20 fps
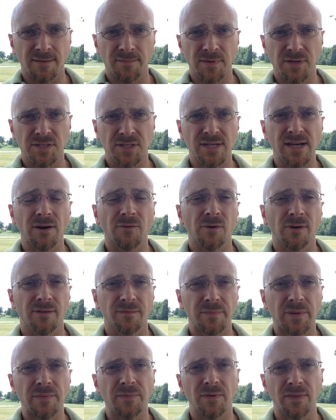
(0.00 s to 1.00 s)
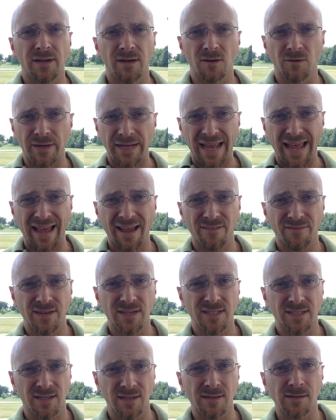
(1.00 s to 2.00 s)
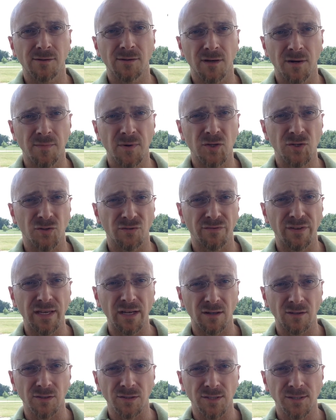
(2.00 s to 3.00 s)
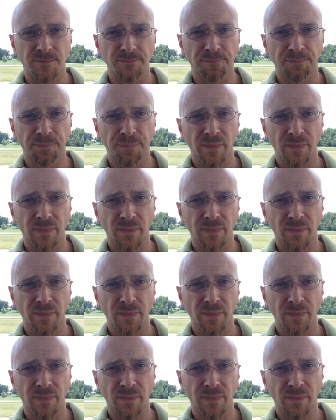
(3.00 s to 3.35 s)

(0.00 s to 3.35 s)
There's a network of people that already have these on commercial vehicles.